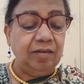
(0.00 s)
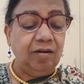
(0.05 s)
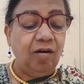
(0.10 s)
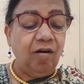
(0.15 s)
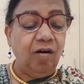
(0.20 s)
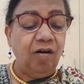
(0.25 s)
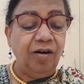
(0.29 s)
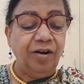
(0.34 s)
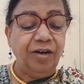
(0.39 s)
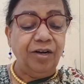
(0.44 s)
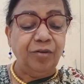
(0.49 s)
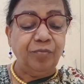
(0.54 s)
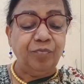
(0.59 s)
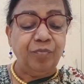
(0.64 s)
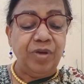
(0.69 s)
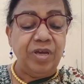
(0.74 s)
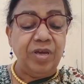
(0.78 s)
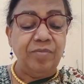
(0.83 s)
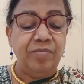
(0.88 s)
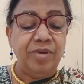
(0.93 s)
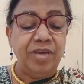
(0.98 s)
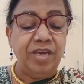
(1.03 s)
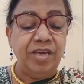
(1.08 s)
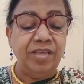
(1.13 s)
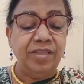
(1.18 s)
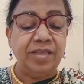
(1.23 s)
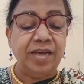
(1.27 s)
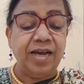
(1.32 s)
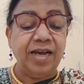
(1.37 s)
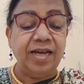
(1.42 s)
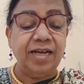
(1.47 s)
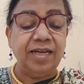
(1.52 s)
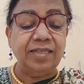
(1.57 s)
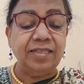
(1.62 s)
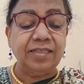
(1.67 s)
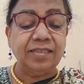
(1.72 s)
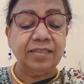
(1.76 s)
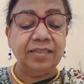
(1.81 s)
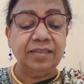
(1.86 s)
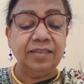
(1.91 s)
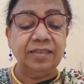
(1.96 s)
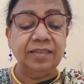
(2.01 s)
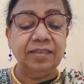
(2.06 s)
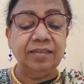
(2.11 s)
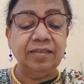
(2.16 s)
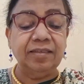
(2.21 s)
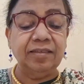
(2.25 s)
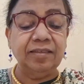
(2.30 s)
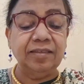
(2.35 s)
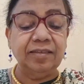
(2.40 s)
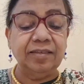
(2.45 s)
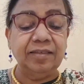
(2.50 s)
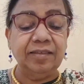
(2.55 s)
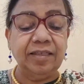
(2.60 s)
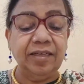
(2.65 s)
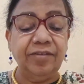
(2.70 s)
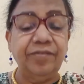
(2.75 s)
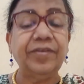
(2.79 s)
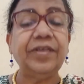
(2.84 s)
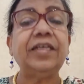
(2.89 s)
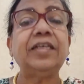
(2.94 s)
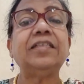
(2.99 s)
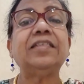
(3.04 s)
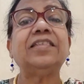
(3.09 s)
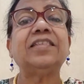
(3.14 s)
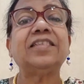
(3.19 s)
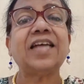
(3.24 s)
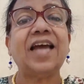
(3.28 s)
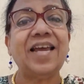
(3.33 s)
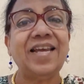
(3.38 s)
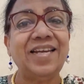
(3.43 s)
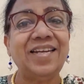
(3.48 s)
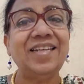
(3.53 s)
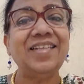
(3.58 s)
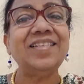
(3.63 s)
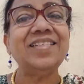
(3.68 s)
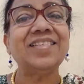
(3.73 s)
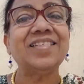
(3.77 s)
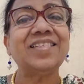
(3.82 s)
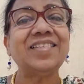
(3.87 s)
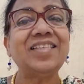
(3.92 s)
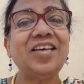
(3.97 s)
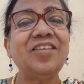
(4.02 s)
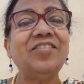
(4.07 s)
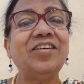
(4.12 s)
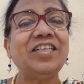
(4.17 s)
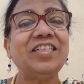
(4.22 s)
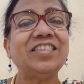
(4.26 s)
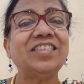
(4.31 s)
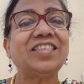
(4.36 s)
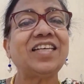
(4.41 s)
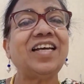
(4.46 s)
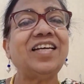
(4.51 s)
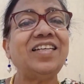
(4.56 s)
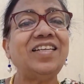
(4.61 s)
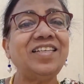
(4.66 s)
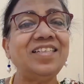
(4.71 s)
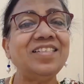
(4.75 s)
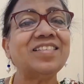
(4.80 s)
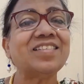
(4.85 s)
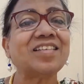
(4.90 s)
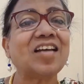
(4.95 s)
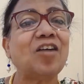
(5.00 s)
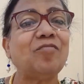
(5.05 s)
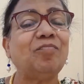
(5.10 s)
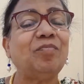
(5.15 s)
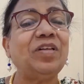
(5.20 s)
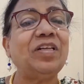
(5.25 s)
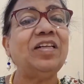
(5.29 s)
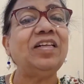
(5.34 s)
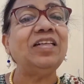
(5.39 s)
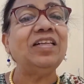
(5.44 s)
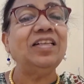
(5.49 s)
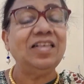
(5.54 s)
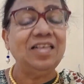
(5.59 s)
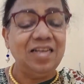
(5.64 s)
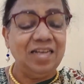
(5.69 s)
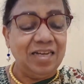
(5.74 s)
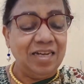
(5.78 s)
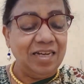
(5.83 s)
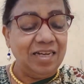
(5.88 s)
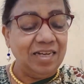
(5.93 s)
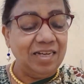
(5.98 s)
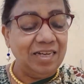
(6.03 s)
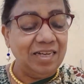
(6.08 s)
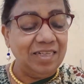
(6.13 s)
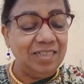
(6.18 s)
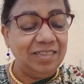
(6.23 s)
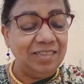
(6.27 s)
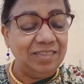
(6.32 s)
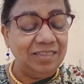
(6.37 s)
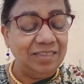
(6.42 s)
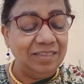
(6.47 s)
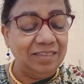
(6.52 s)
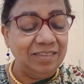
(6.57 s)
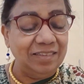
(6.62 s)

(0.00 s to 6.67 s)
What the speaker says: Or it may be that they were childless. They were a childless couple and